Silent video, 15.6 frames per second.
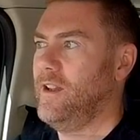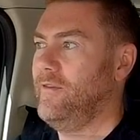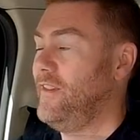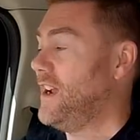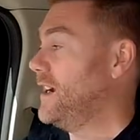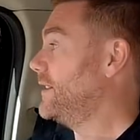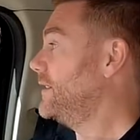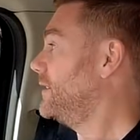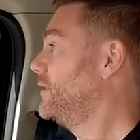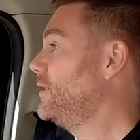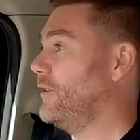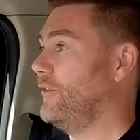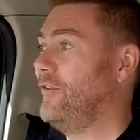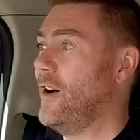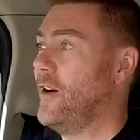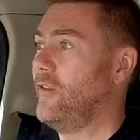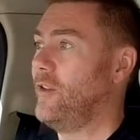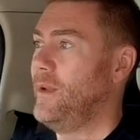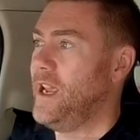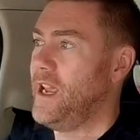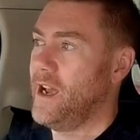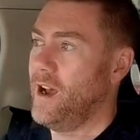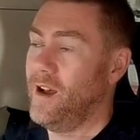in fact, not far
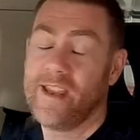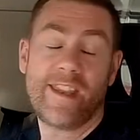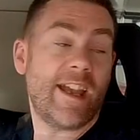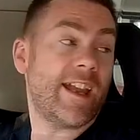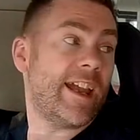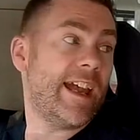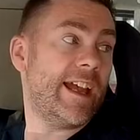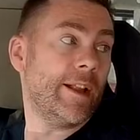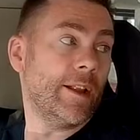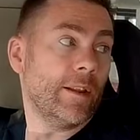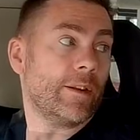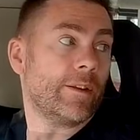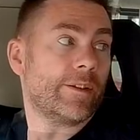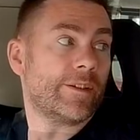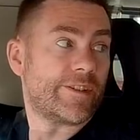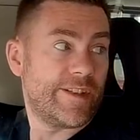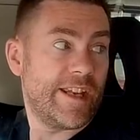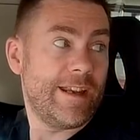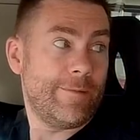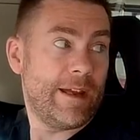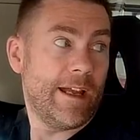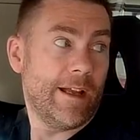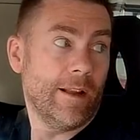from here, Highgate Hill,
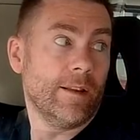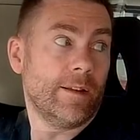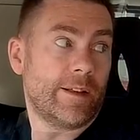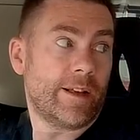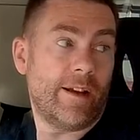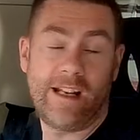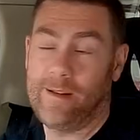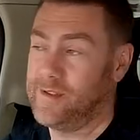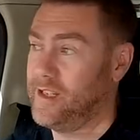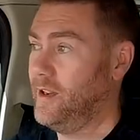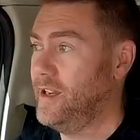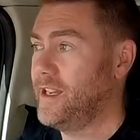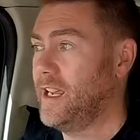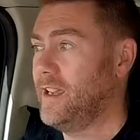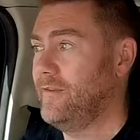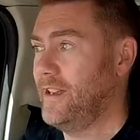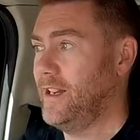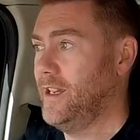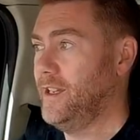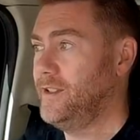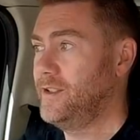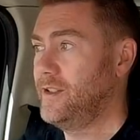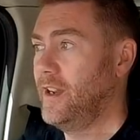steep hill, going up to Highgate
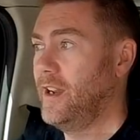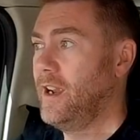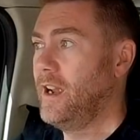Village.